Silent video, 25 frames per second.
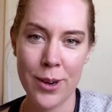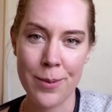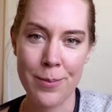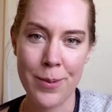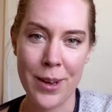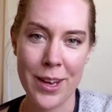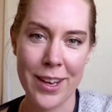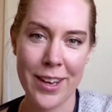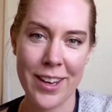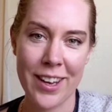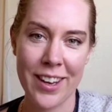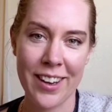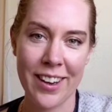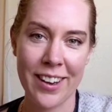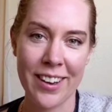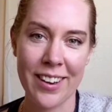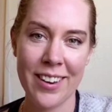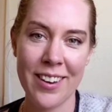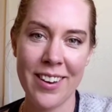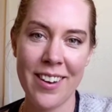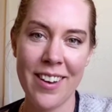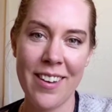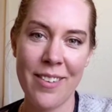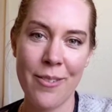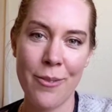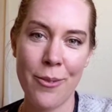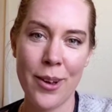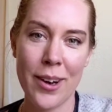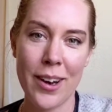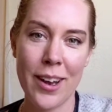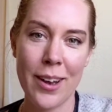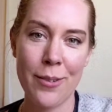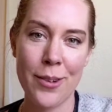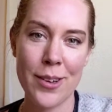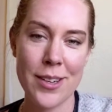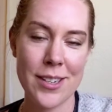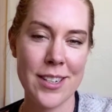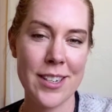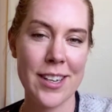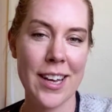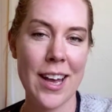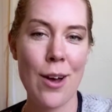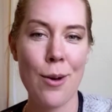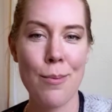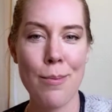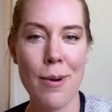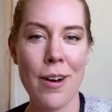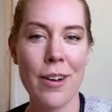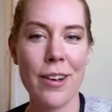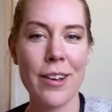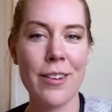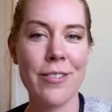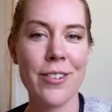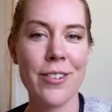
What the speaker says: making. When I went to Cal Poly for